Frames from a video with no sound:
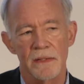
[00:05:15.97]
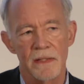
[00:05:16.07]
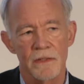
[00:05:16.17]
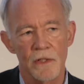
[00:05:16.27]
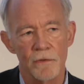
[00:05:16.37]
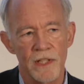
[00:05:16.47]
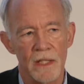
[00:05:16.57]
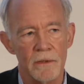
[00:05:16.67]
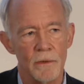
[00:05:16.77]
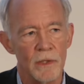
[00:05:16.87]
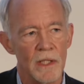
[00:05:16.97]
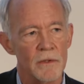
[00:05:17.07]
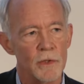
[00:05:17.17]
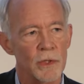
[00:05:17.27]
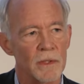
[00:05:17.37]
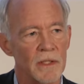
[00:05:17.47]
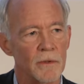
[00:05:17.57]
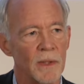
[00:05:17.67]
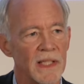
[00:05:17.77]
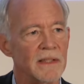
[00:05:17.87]
the Soviet Union should
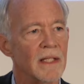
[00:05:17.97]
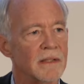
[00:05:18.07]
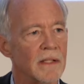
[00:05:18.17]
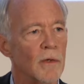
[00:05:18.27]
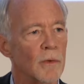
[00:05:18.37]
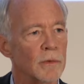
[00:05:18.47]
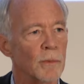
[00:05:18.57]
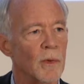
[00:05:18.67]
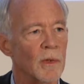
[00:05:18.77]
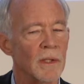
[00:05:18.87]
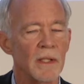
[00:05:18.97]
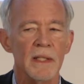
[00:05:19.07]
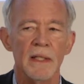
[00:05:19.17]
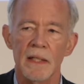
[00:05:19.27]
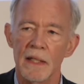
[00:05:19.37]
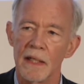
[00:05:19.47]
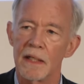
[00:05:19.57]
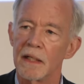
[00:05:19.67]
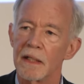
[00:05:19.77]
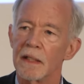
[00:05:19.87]
agree that the Cold War
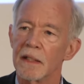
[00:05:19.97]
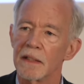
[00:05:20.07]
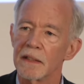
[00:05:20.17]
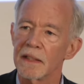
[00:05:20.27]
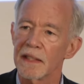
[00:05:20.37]
uh,